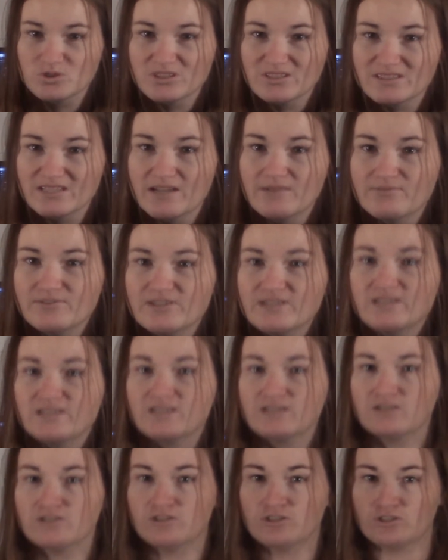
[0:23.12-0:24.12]
Stephanie.
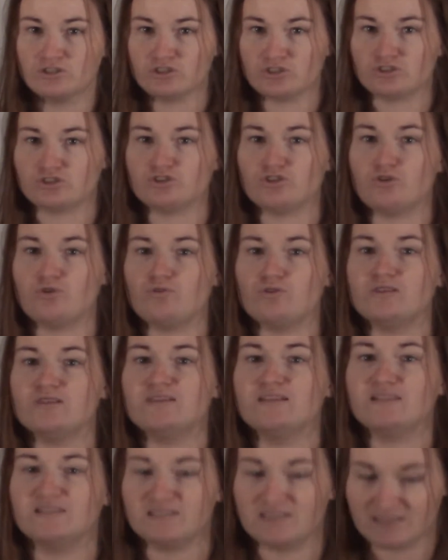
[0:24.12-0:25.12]
So,
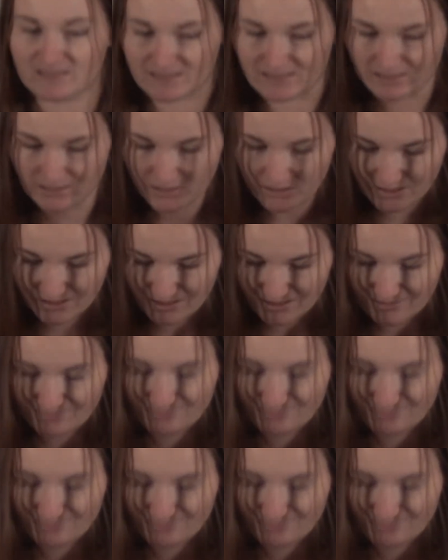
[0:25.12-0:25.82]
let's get started.